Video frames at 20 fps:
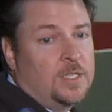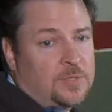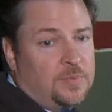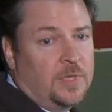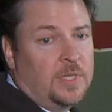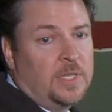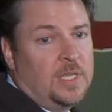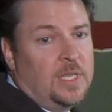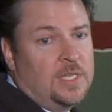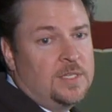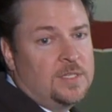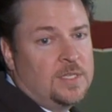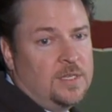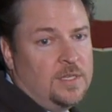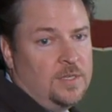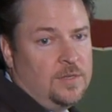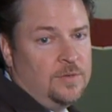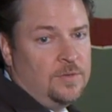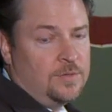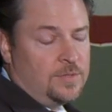It's really easy to
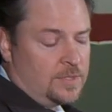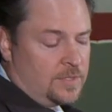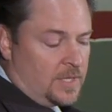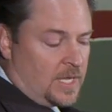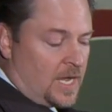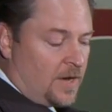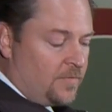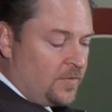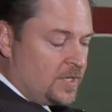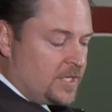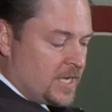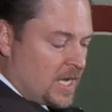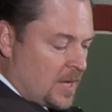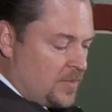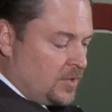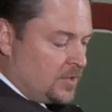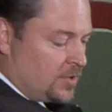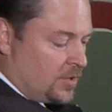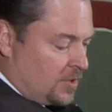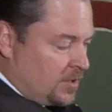use. Every time
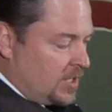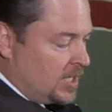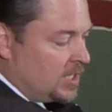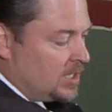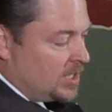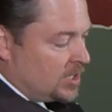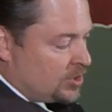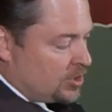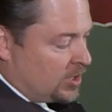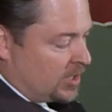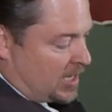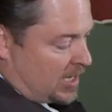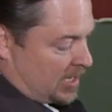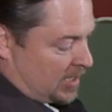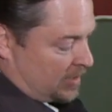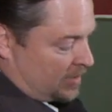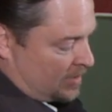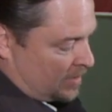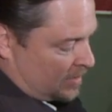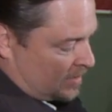you turn the ignition
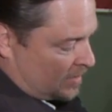on,